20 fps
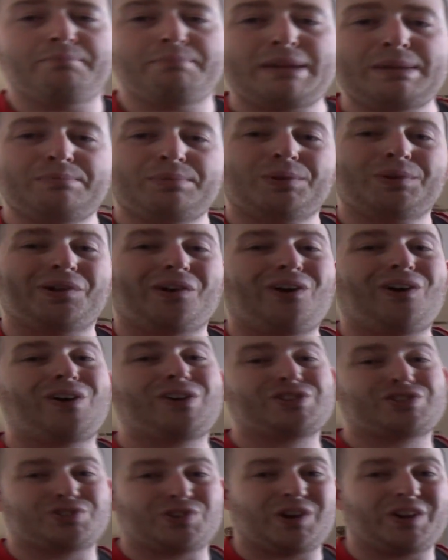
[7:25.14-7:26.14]
People
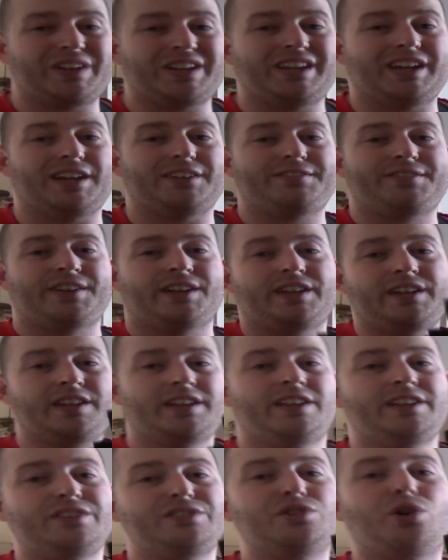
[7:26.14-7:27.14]
are strong
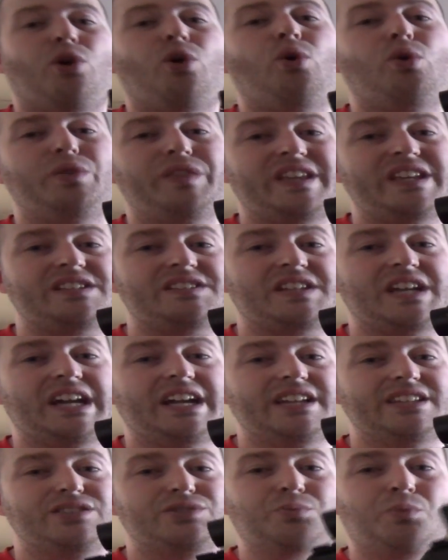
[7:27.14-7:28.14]
enough to hold these
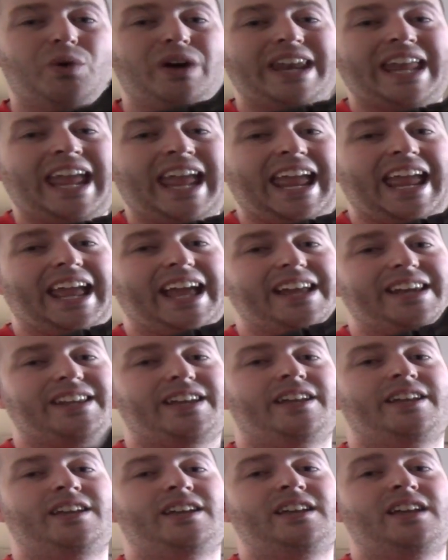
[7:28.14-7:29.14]
guns one
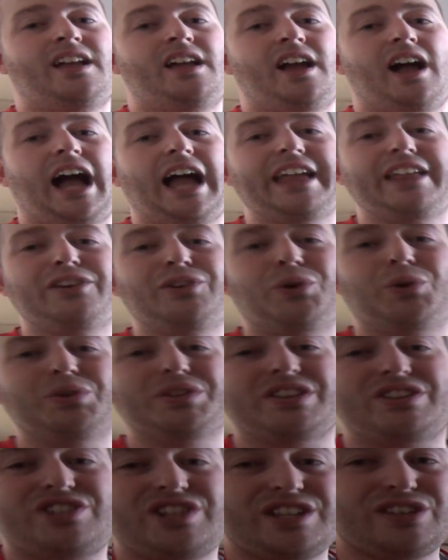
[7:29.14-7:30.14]
hand. I can
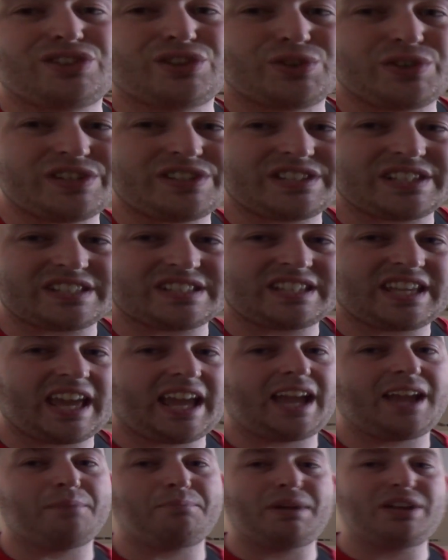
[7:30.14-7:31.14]
hold a
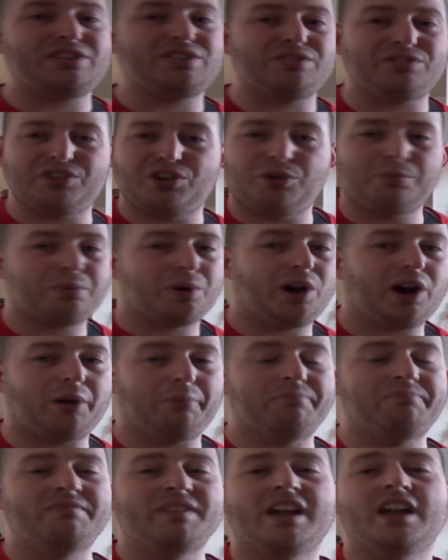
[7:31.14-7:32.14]
G36K, I bet you no
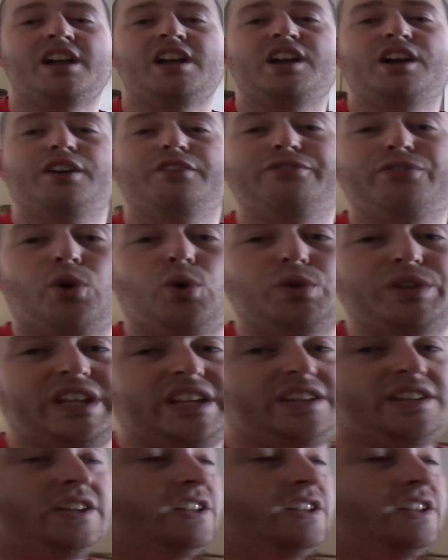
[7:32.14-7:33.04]
problem, folded,